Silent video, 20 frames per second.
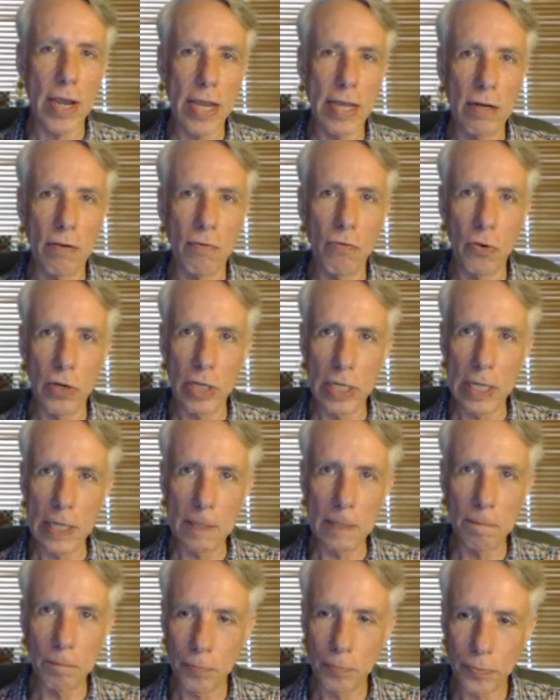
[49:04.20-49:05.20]
and avoid
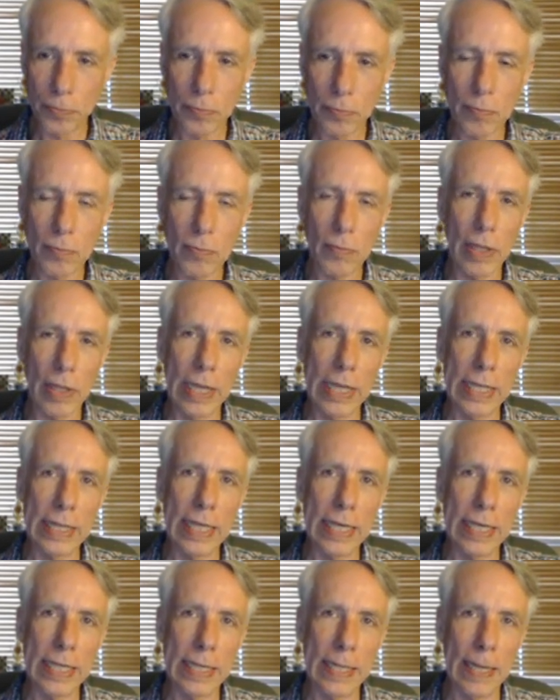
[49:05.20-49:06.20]
it. And
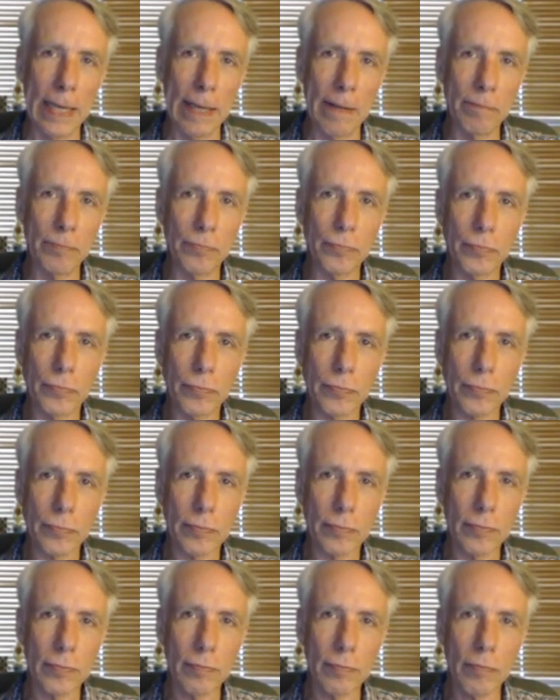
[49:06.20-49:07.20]
then um,
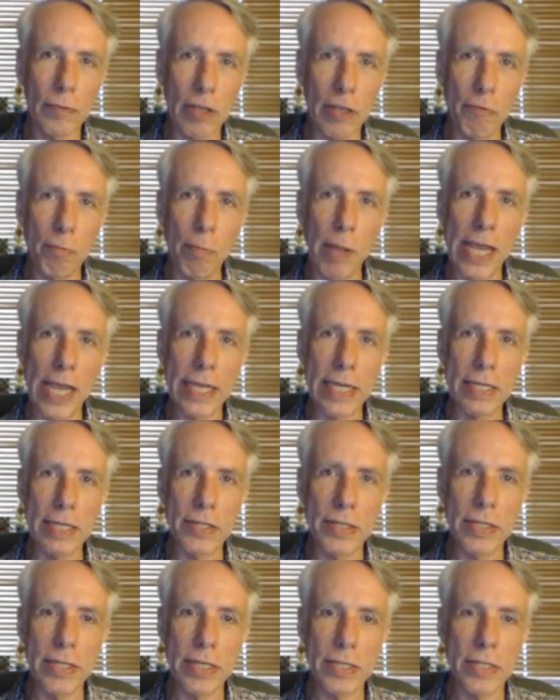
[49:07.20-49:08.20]
if black
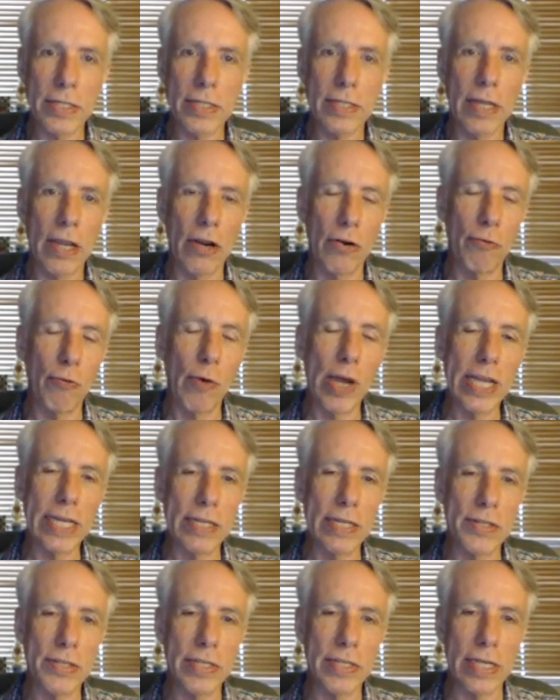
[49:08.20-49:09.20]
insists, or if white
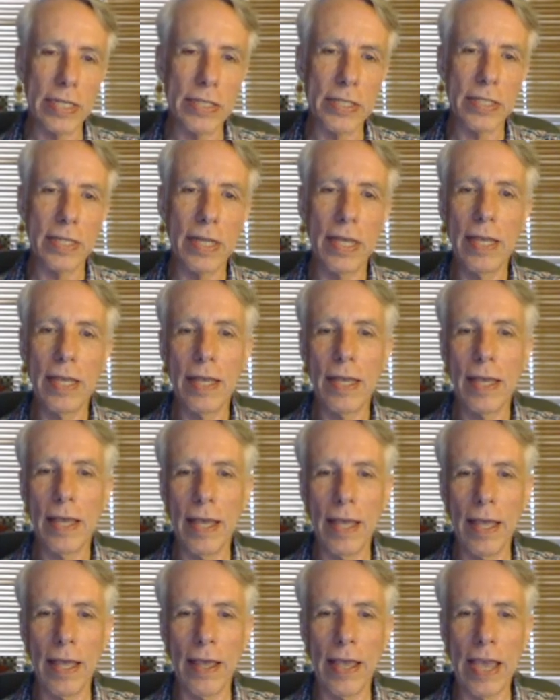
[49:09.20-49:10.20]
insists,
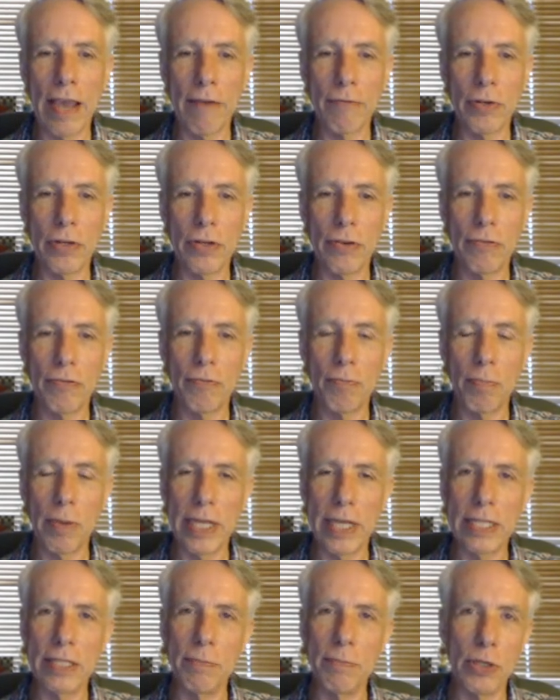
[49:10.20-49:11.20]
uh, after you've
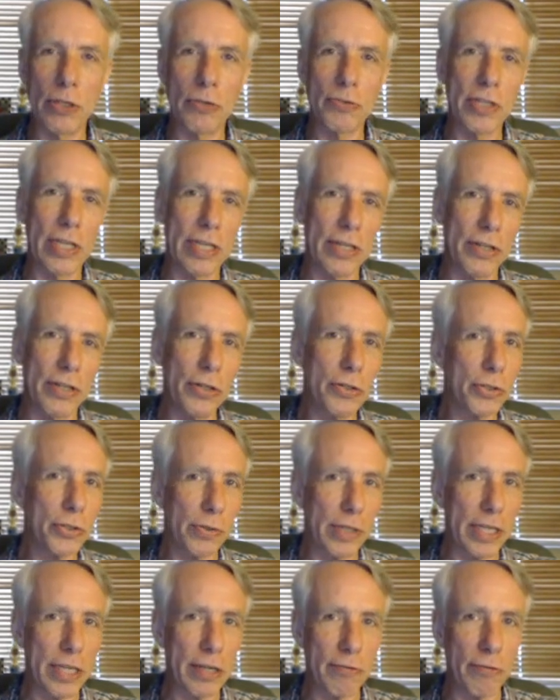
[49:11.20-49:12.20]
played the moves that
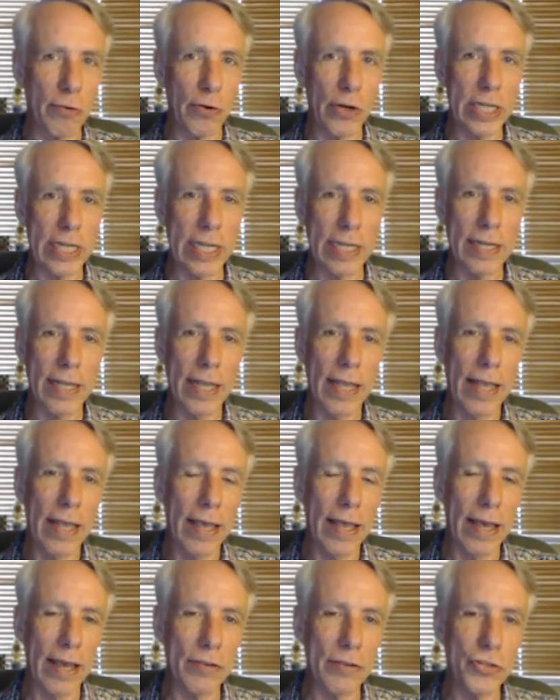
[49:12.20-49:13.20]
usually avoid it.
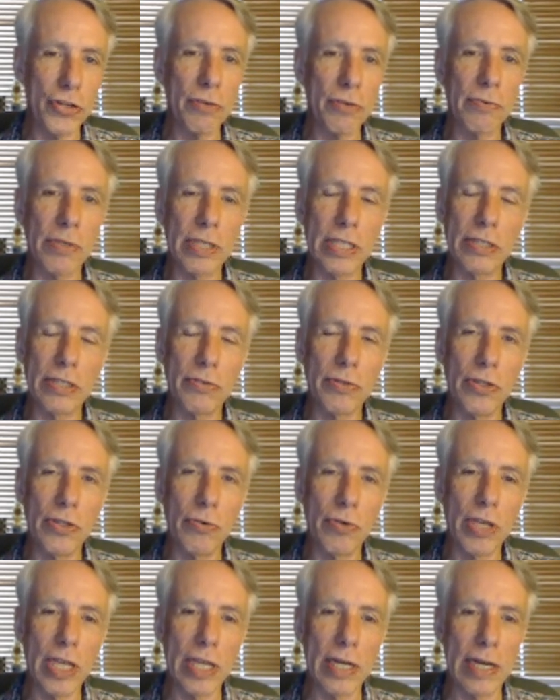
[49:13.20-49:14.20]
Uh, generally, you,
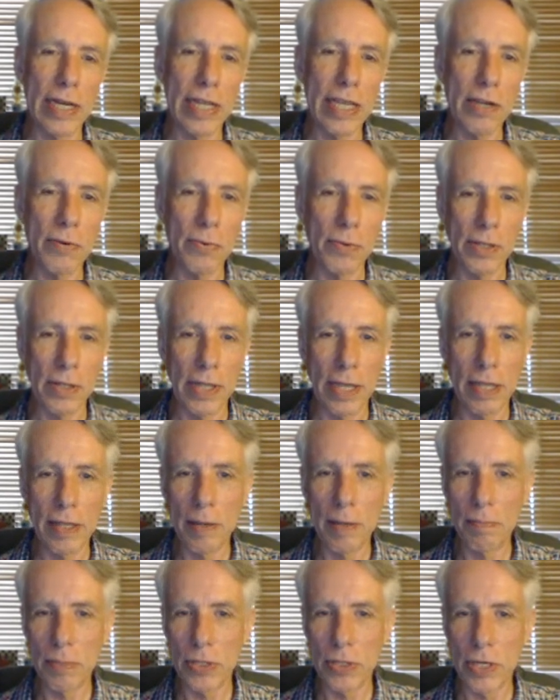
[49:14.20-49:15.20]
you get an equal
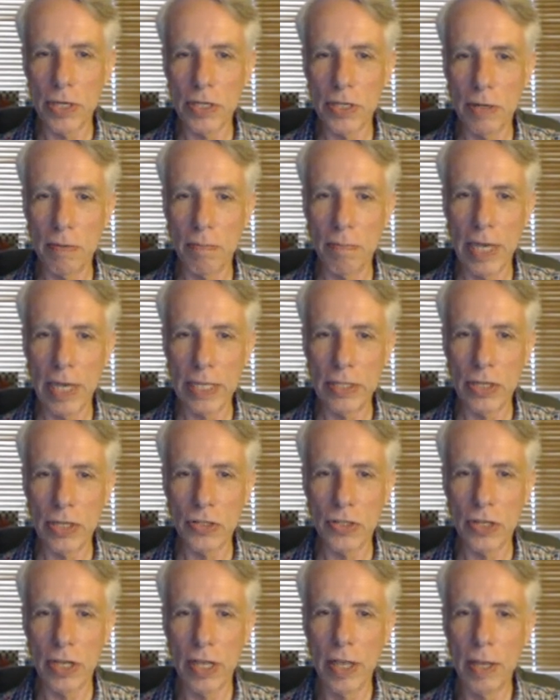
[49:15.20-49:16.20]
position by
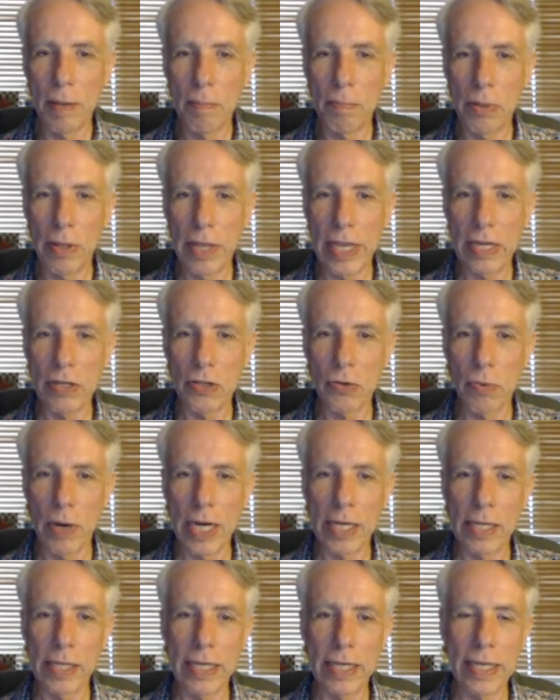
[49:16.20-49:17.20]
just playing
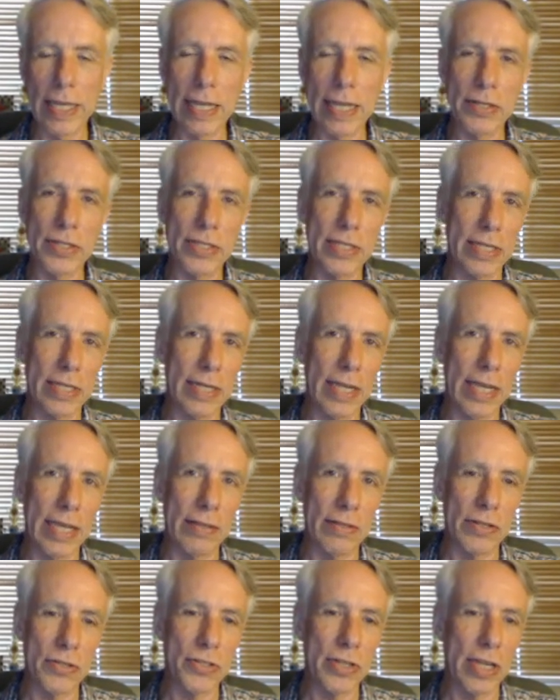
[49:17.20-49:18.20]
directly against it
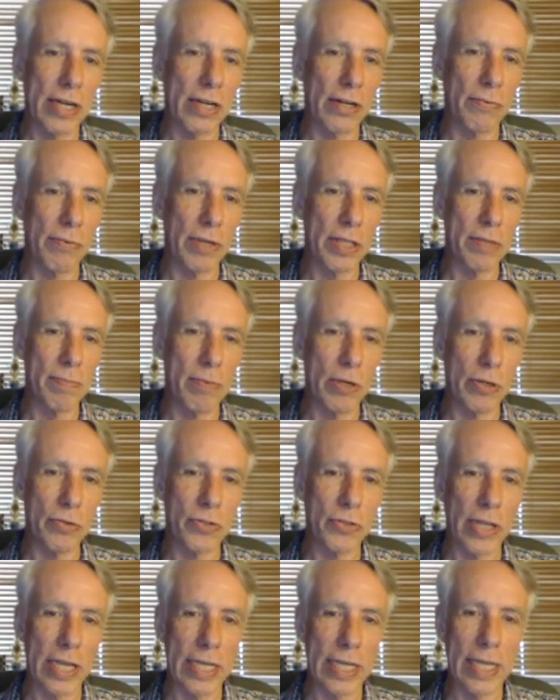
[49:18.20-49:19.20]
in the center with
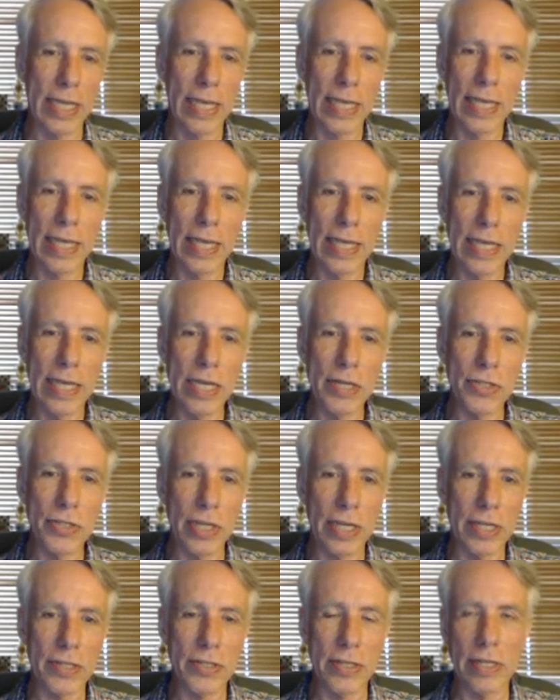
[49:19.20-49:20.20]
moves like
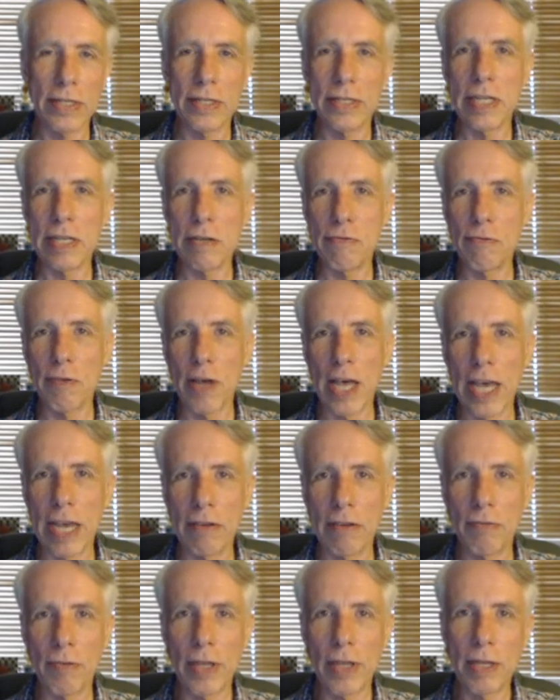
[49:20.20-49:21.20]
e6 and
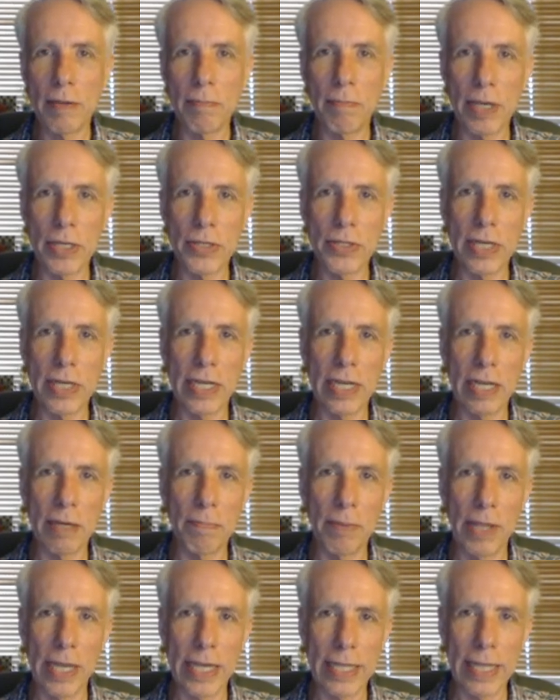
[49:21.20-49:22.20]
d5, busting it
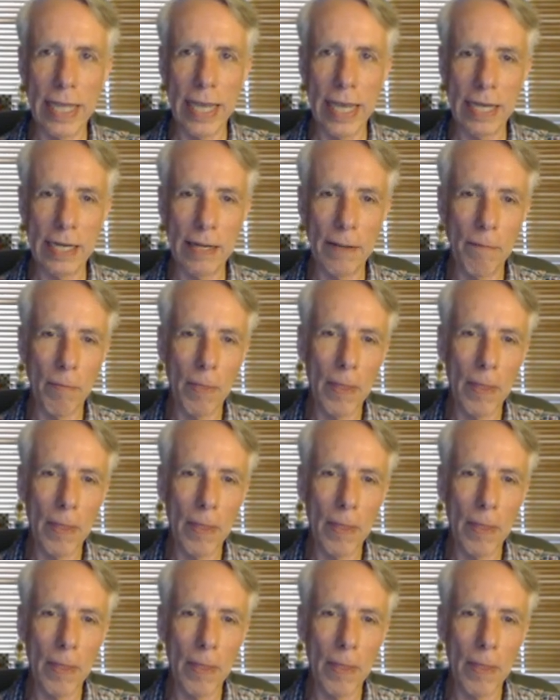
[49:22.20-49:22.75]
up like that.